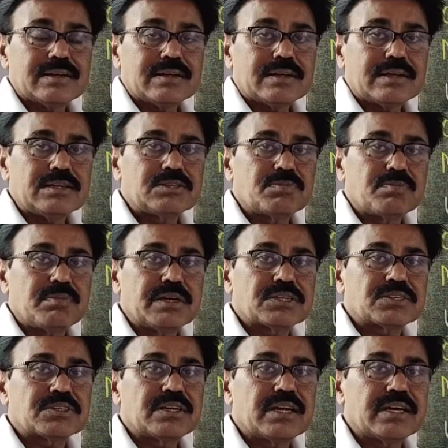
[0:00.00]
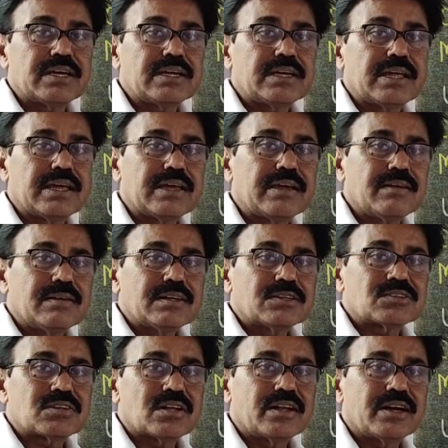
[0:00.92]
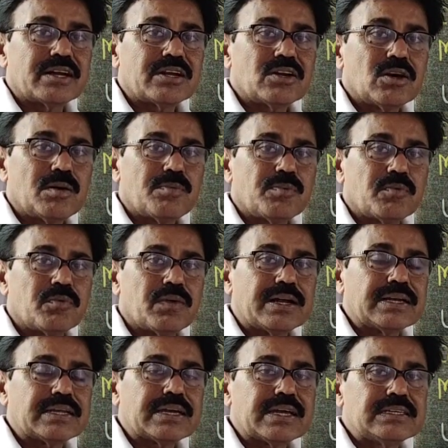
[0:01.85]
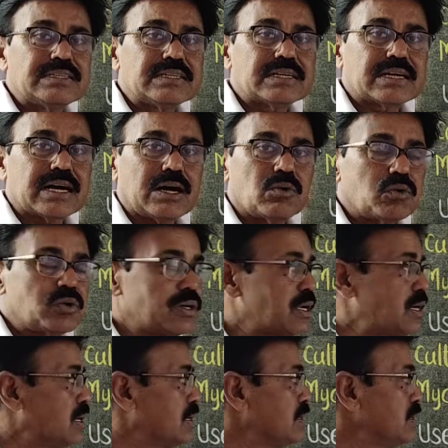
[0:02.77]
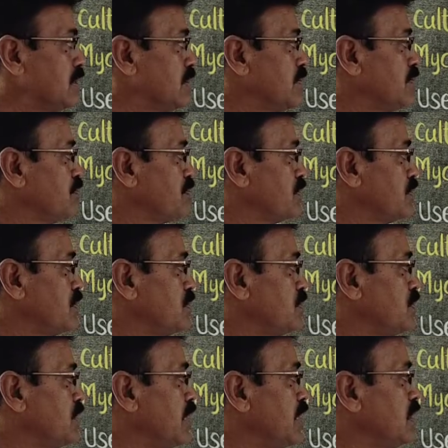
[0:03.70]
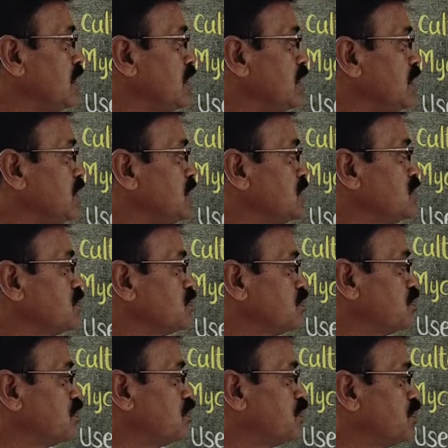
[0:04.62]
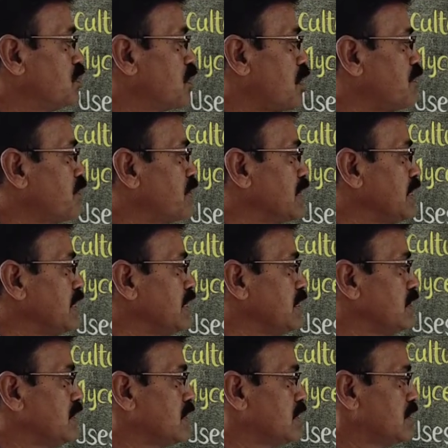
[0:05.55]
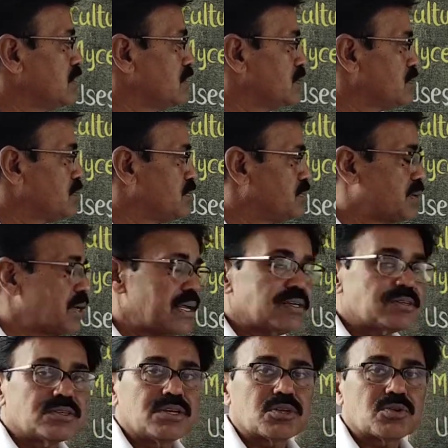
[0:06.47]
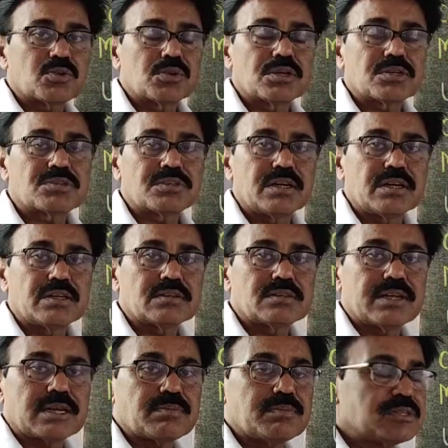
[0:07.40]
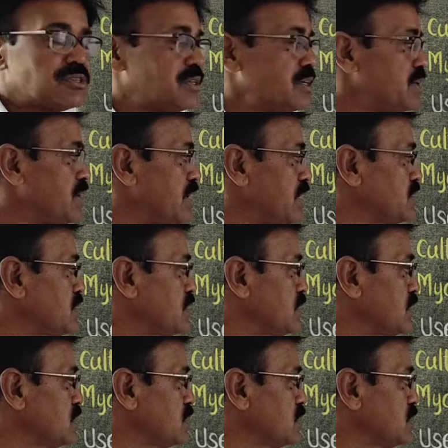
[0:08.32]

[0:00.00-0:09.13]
is mixed in a slurry of 1 kg cow dung, then it is properly dressed to the seeds. That means seed dressing